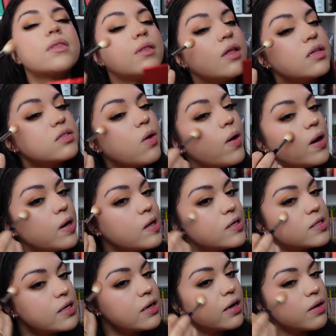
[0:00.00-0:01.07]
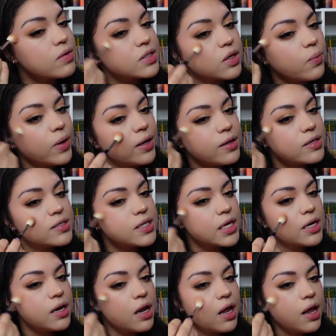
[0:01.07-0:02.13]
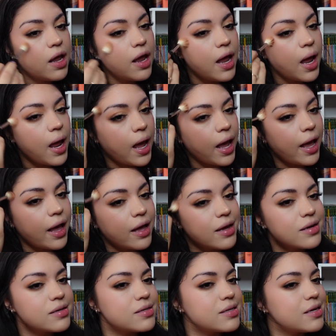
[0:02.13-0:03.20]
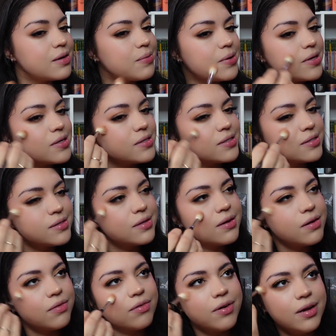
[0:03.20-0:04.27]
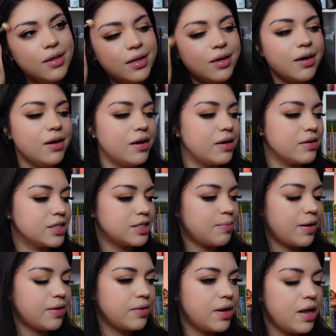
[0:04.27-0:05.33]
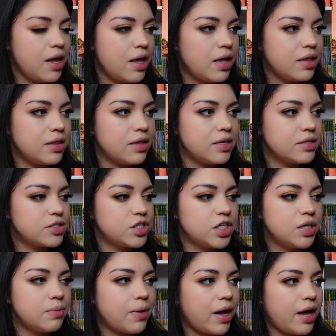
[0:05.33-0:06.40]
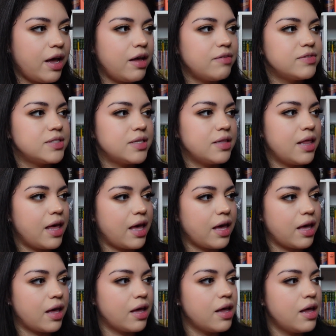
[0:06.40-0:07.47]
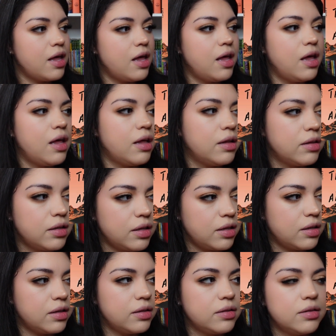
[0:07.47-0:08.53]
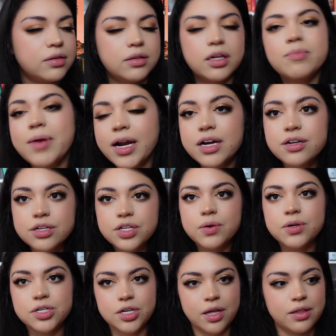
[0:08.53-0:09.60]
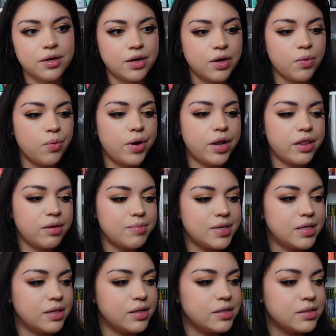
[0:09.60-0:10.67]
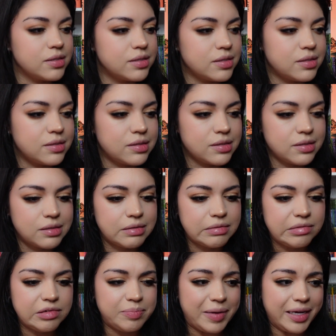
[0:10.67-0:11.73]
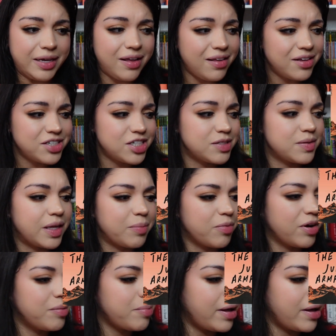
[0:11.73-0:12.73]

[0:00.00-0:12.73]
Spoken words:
let's go ahead and listen. It was a quick listen, and it was really good. It's about these 2 wives. They're married to each other. One of them is a biologist, like marine